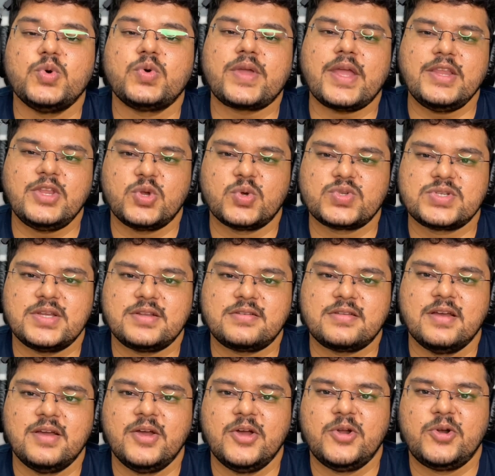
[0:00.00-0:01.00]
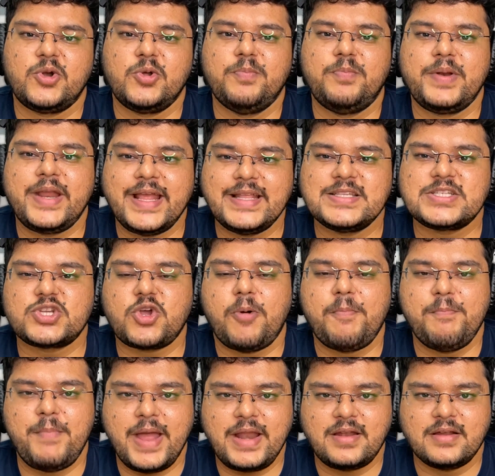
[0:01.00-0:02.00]
can use it to
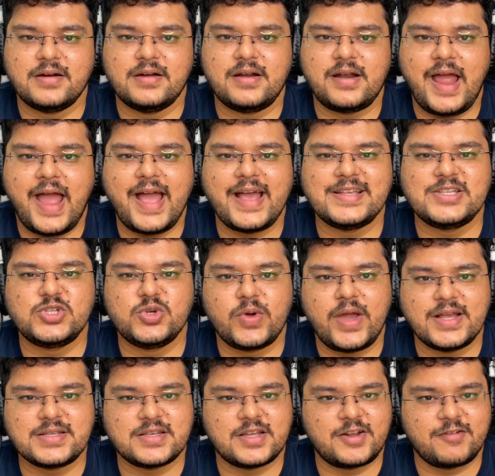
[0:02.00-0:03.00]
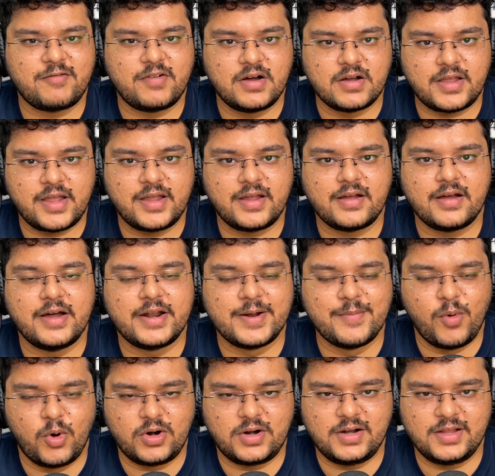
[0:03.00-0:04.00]
brainstorm better as you guys are working
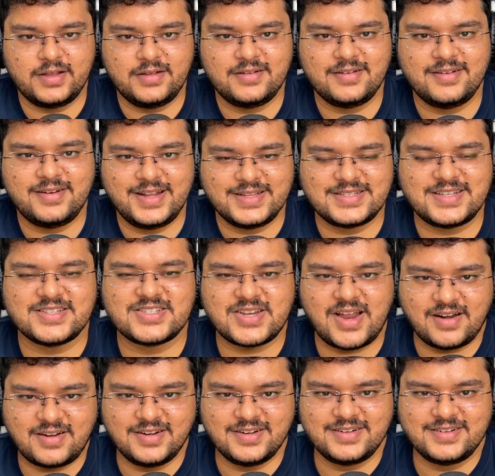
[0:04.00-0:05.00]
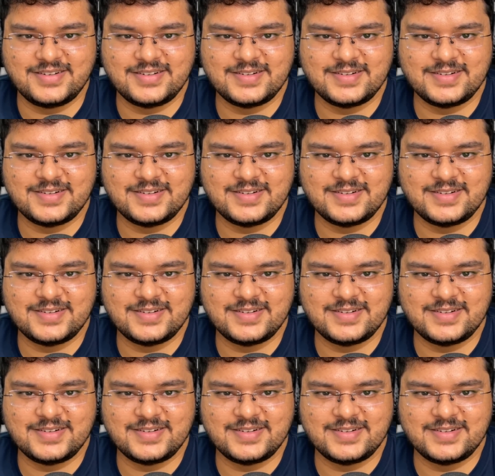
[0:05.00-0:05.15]
remotely. Let's get started.